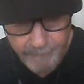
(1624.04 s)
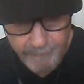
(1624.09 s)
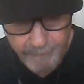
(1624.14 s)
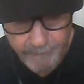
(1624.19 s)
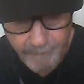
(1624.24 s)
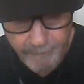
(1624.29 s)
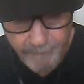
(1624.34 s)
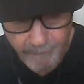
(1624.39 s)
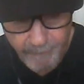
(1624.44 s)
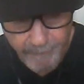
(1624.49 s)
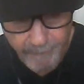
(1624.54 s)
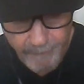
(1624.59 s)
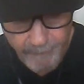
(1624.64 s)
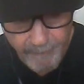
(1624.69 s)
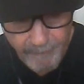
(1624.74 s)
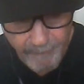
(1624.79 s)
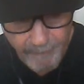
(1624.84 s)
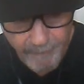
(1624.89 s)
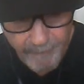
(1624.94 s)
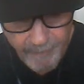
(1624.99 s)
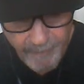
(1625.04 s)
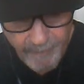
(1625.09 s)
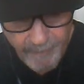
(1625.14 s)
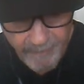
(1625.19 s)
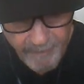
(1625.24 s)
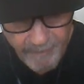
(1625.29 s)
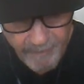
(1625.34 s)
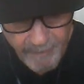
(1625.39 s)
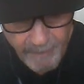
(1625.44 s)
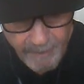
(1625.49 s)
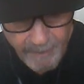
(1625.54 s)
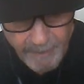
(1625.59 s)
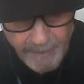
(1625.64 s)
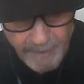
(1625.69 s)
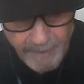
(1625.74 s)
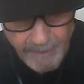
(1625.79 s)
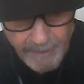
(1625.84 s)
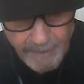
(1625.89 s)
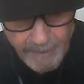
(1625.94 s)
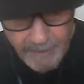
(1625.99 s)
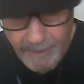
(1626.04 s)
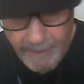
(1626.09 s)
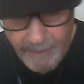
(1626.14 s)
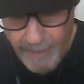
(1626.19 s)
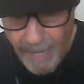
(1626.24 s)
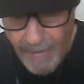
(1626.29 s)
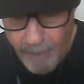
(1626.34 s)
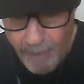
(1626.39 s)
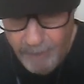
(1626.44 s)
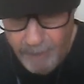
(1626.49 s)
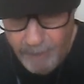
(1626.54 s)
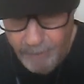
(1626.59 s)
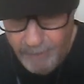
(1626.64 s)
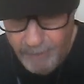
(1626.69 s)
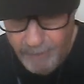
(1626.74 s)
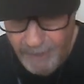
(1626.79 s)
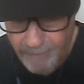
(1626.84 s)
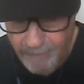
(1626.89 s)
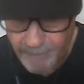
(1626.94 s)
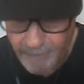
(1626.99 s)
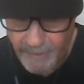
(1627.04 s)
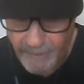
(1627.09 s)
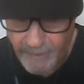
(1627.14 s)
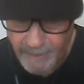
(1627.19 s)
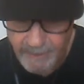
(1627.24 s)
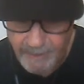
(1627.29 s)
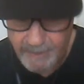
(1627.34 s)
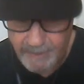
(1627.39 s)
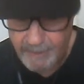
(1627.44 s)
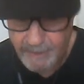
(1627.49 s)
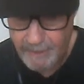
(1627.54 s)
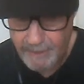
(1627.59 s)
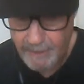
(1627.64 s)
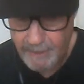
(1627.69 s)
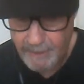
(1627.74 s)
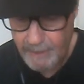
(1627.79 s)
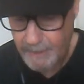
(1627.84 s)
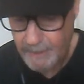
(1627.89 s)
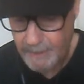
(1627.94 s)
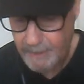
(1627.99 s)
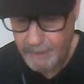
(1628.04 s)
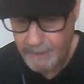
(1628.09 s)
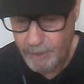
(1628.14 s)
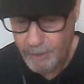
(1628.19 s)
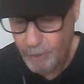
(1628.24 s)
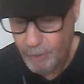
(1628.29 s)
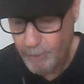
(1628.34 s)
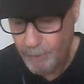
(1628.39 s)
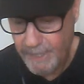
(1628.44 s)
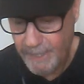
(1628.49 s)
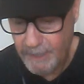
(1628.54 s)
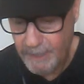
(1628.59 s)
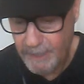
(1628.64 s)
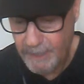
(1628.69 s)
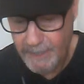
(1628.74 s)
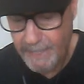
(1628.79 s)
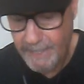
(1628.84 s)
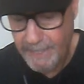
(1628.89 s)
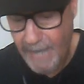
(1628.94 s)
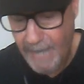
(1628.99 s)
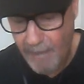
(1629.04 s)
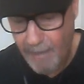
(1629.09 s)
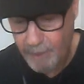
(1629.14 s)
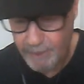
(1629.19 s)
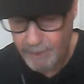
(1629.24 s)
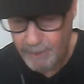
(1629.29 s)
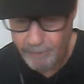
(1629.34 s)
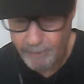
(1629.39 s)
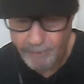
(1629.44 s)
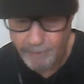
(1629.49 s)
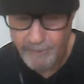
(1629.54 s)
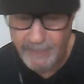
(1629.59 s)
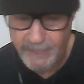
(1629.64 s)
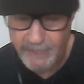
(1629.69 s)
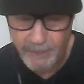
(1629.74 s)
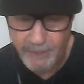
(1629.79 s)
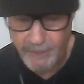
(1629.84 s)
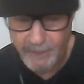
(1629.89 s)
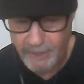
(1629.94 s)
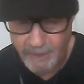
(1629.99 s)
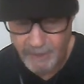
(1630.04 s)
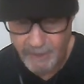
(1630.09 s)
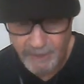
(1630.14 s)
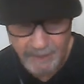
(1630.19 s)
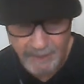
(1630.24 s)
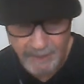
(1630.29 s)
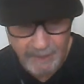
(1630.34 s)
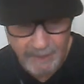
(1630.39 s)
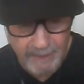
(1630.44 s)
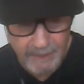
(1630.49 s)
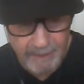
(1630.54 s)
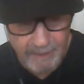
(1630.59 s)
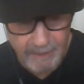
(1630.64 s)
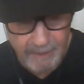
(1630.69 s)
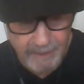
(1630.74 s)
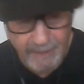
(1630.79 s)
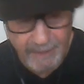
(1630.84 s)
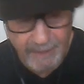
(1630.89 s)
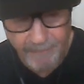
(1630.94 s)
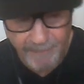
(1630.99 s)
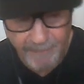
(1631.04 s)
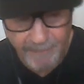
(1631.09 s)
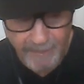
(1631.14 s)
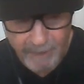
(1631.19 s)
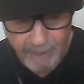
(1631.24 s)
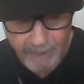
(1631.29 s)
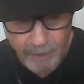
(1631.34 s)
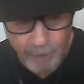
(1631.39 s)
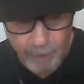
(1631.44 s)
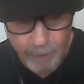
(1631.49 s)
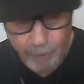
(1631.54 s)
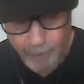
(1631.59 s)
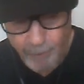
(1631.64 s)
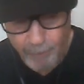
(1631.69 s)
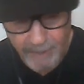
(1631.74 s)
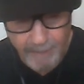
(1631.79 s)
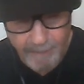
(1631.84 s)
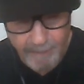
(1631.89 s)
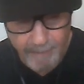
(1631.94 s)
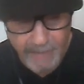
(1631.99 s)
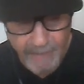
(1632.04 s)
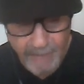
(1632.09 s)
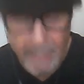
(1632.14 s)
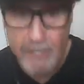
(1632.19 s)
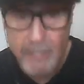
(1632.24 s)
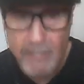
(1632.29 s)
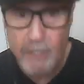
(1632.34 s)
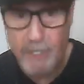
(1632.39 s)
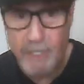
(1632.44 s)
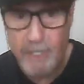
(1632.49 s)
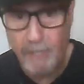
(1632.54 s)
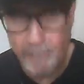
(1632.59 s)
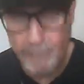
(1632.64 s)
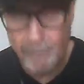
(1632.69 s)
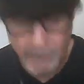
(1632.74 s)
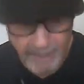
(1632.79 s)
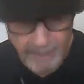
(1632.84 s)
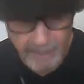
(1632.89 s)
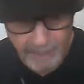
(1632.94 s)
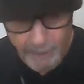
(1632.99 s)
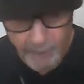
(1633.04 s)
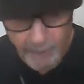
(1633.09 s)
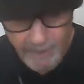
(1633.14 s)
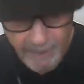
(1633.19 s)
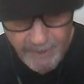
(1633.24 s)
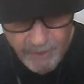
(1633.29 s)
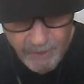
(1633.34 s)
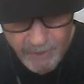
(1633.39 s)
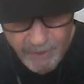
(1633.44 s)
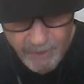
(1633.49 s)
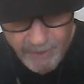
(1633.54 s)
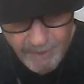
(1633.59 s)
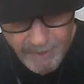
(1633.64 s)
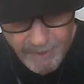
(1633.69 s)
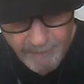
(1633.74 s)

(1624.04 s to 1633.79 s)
Mm-hmm. The character defects, the traits and characteristics, the defects, extreme self-centeredness,